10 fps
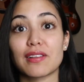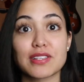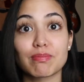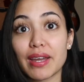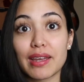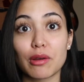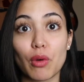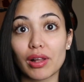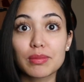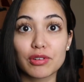lost my
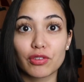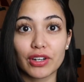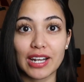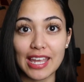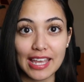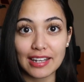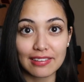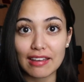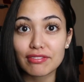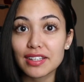wallet before and i hated
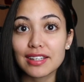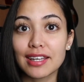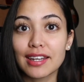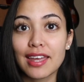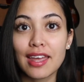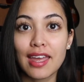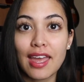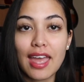that feeling